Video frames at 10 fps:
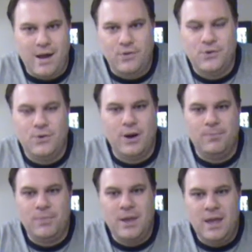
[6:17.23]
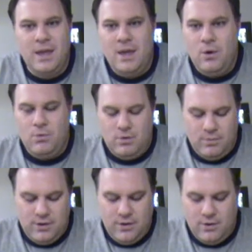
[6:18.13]
You'd port your ship
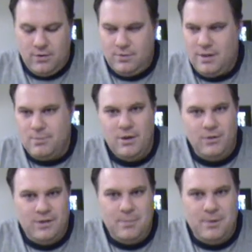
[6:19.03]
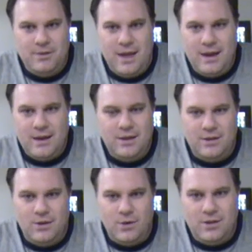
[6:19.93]
and ride out the storm.
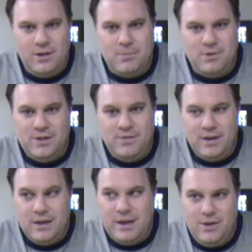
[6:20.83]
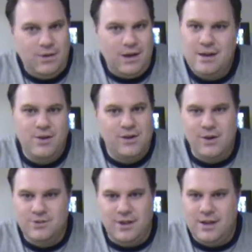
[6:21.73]
Well, when you're in the middle of the deep
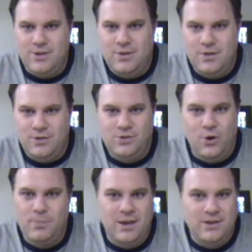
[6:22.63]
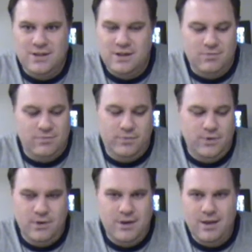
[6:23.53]
Atlantic or the deep Pacific, you're not near a
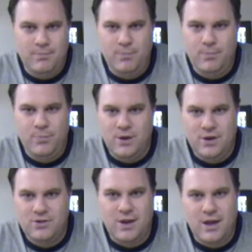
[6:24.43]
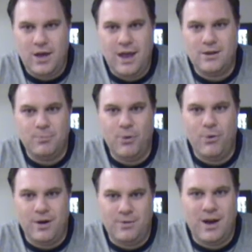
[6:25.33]
coastline. The storm hits you.
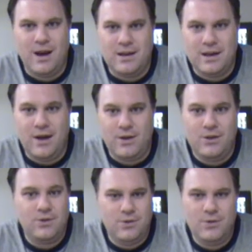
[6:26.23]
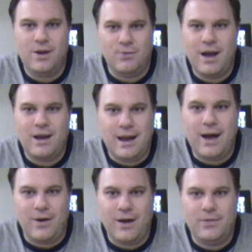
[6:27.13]
You're just not heading to
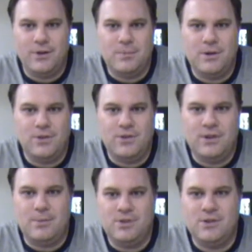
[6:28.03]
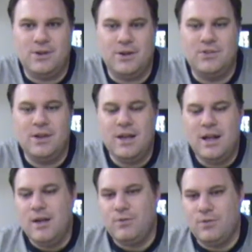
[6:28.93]
port and riding it out. You got to ride
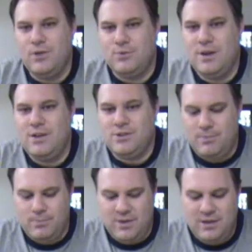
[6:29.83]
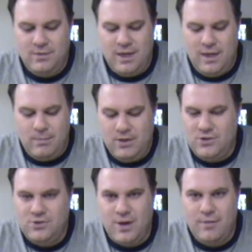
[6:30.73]
it out there in the middle of these deep sea zones.
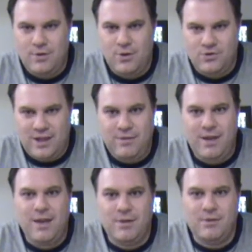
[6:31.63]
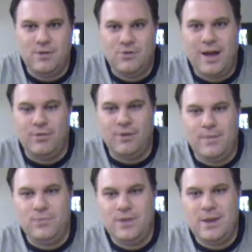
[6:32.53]
For this reason, and
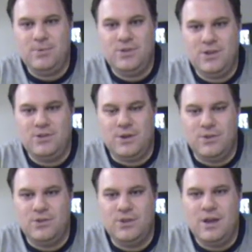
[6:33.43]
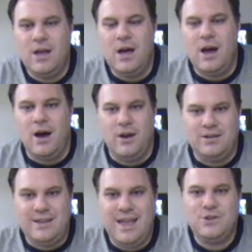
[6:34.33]
because you have no safe haven to travel
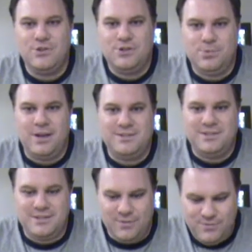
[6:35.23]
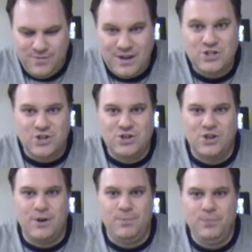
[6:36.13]
in, deep sea zones
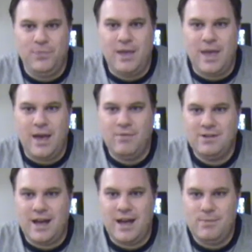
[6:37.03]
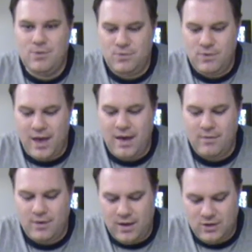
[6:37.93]
are a dangerous place to finish your
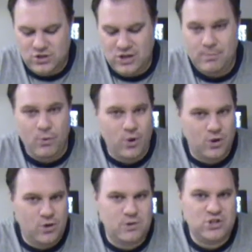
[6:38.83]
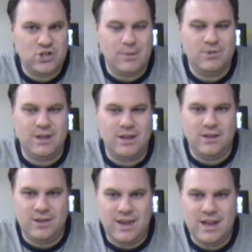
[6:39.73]
turn. Every time you
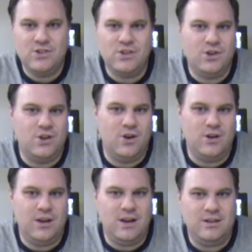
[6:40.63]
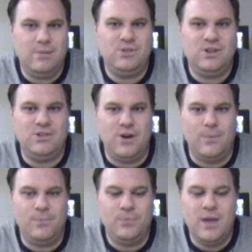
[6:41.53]
have a ship or a group of ships
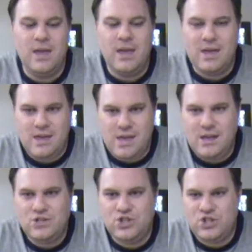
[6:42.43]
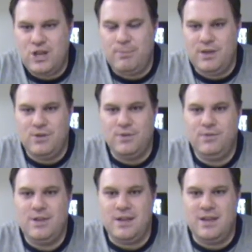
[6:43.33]
that ends a turn in a deep sea zone,